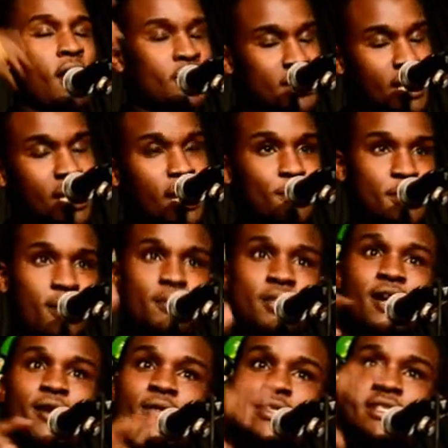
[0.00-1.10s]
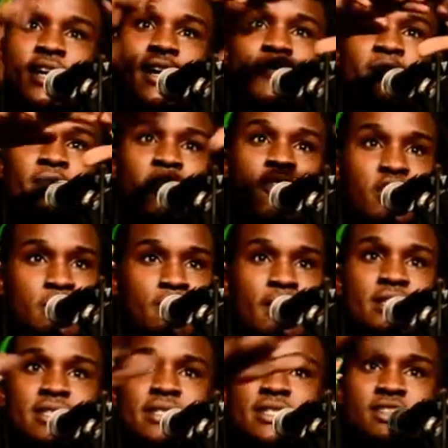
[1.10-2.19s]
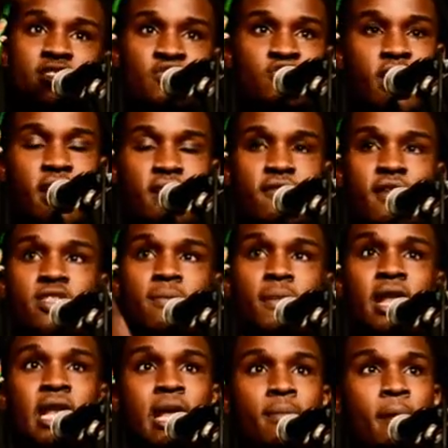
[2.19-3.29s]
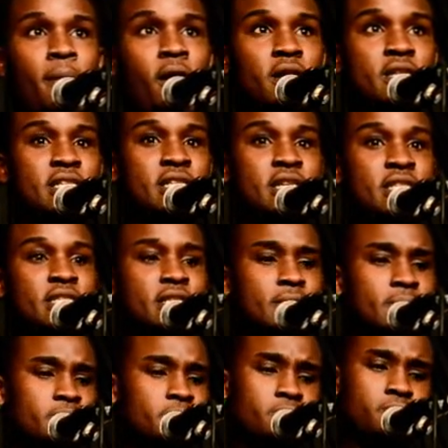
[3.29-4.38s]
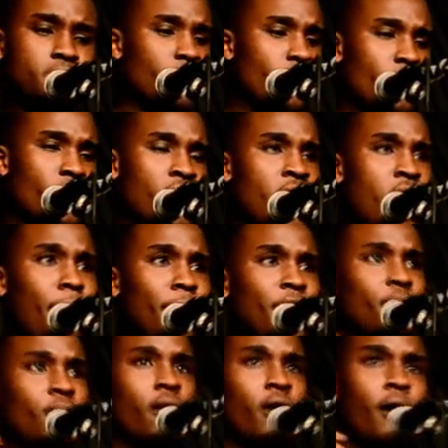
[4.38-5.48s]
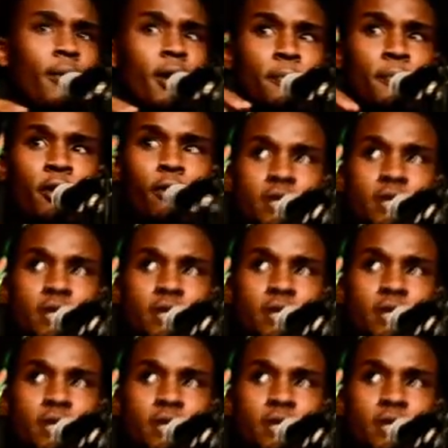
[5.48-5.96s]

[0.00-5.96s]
Stand Up Shout Out Christmas Drive. And the main name about it is, how many people know